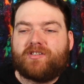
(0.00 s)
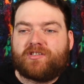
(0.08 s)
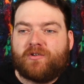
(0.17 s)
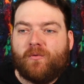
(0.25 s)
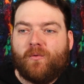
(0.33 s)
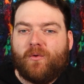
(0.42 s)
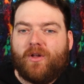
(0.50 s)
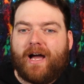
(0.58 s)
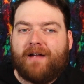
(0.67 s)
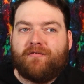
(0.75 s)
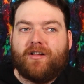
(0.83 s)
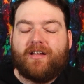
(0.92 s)
of a school,
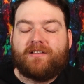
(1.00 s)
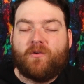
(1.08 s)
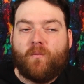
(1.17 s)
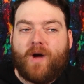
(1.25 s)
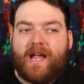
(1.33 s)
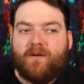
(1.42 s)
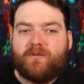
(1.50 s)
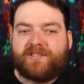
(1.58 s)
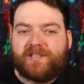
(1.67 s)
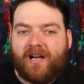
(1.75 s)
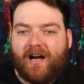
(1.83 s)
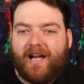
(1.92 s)
I felt like the way it
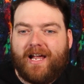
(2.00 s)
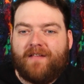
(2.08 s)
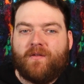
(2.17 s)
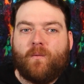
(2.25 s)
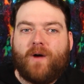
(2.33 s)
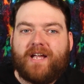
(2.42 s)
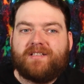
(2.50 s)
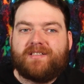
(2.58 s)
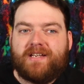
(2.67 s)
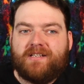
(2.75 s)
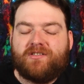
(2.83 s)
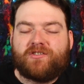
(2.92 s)
was cut and the way
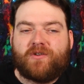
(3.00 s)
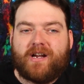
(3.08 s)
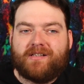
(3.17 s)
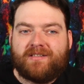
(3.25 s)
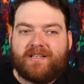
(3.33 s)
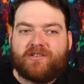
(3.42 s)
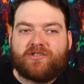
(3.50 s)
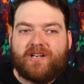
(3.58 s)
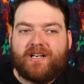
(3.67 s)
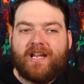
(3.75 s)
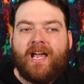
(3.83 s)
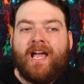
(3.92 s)
scenes
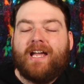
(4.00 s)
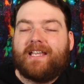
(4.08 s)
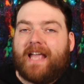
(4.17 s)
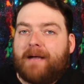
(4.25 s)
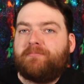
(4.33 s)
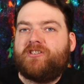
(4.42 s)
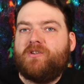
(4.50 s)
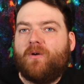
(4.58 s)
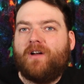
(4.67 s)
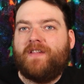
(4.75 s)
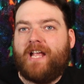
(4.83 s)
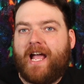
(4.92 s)
transitioned kept you
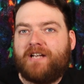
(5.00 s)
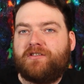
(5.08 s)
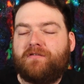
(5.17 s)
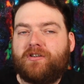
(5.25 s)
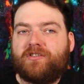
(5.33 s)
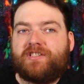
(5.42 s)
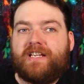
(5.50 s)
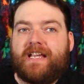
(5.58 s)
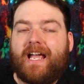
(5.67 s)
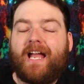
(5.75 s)
on the edge of your seat.